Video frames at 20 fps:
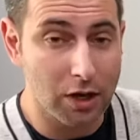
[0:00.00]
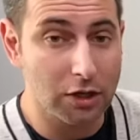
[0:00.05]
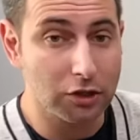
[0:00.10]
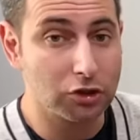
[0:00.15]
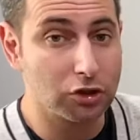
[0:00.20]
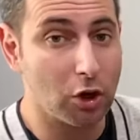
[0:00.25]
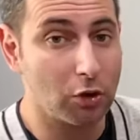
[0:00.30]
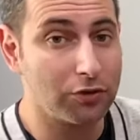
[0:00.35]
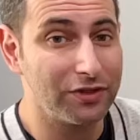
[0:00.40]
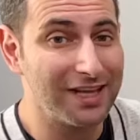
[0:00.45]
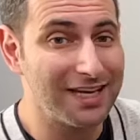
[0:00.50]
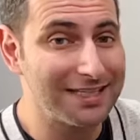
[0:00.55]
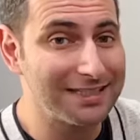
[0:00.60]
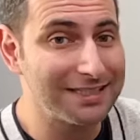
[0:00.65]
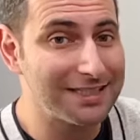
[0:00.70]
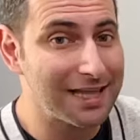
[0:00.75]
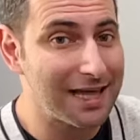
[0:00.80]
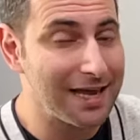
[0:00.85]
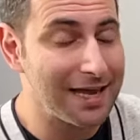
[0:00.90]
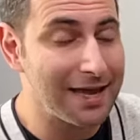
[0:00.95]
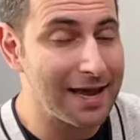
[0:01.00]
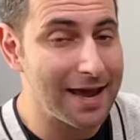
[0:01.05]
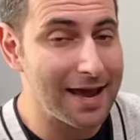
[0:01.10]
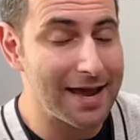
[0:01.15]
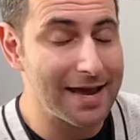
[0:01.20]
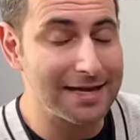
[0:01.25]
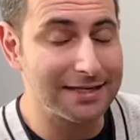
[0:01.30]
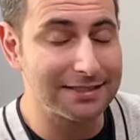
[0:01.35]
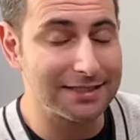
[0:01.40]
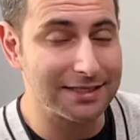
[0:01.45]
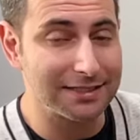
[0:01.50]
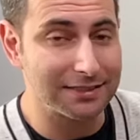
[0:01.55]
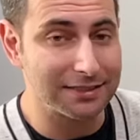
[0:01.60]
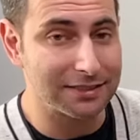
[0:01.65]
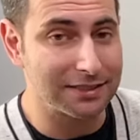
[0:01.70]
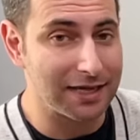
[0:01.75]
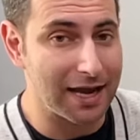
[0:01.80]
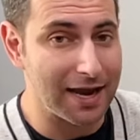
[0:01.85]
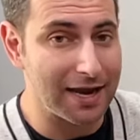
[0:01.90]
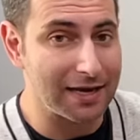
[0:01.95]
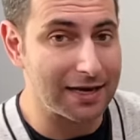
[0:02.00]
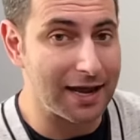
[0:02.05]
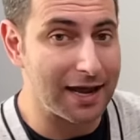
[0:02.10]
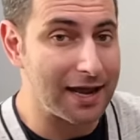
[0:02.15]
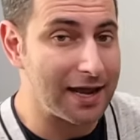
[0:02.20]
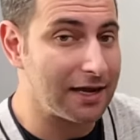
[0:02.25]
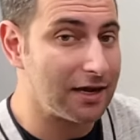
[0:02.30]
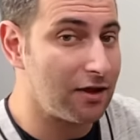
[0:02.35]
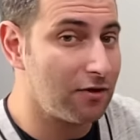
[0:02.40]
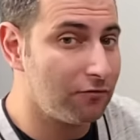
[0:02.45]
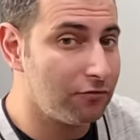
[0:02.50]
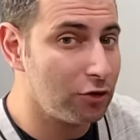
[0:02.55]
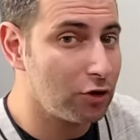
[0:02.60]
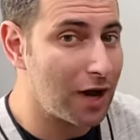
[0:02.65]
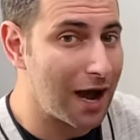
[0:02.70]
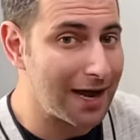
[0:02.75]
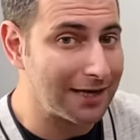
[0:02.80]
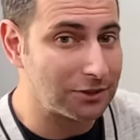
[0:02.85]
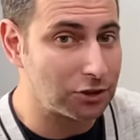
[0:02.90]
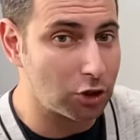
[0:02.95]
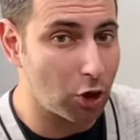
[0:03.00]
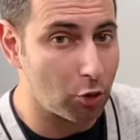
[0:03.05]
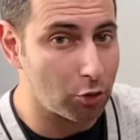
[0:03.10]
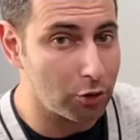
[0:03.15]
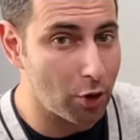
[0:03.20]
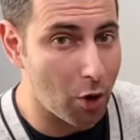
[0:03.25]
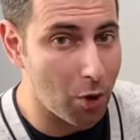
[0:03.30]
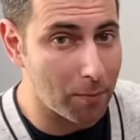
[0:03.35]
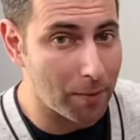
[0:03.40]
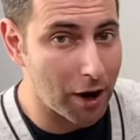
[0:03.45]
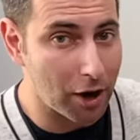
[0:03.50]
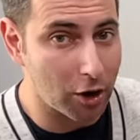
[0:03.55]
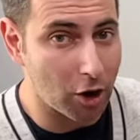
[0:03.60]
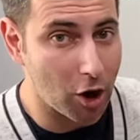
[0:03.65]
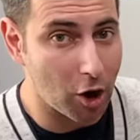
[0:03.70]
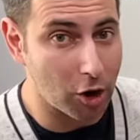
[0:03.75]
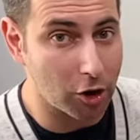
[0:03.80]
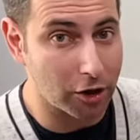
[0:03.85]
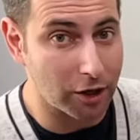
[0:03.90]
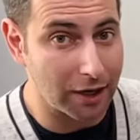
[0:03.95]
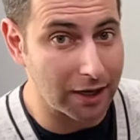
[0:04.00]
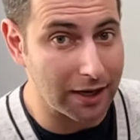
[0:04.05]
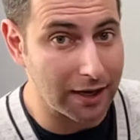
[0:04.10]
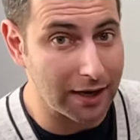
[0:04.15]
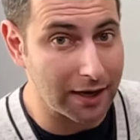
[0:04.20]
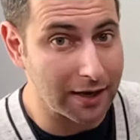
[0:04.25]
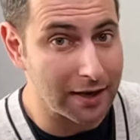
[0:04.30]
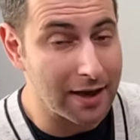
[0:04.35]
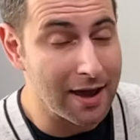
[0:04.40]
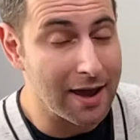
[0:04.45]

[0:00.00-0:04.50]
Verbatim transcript: So this thing is insane. And if you guys don't know about Arctic King,